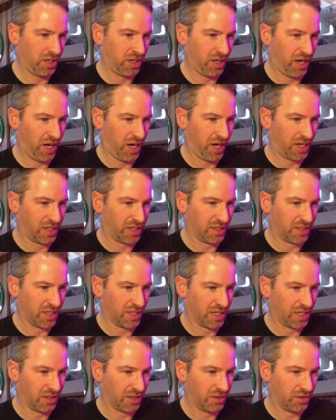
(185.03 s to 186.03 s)
and
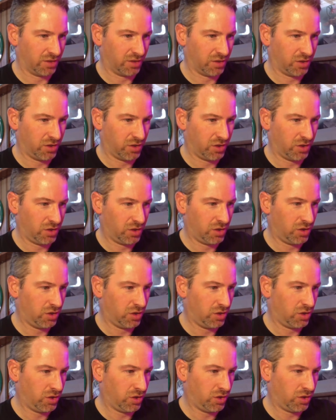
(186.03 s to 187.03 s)

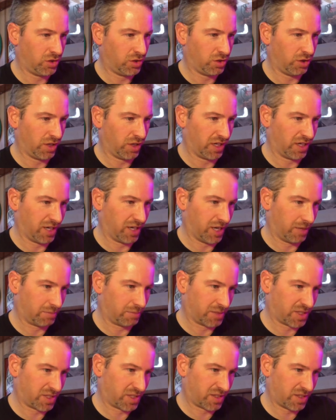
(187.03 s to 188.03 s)
Target
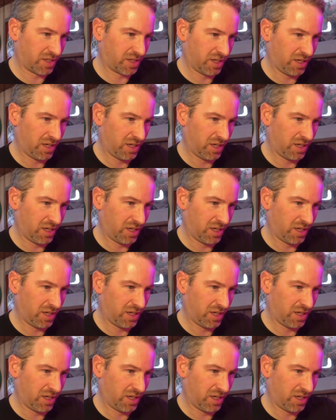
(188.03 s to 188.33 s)
hops,